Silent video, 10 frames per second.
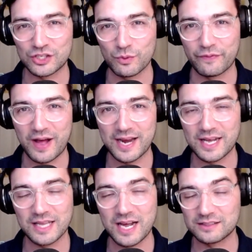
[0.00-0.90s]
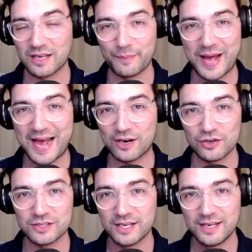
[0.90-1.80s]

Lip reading: you will find Locked On Packers.